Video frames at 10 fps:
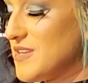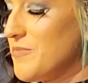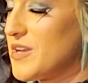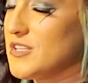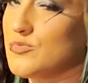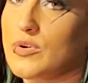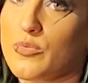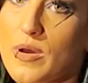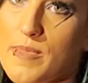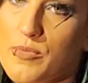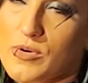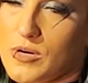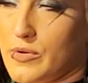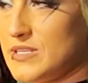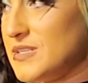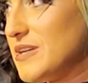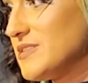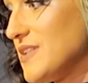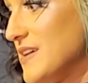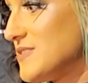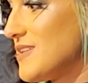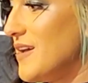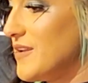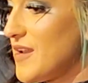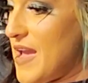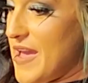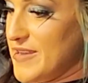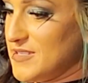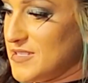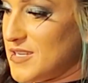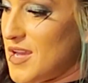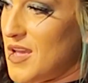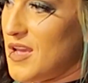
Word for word: and because we're women, we're always seen as less than, and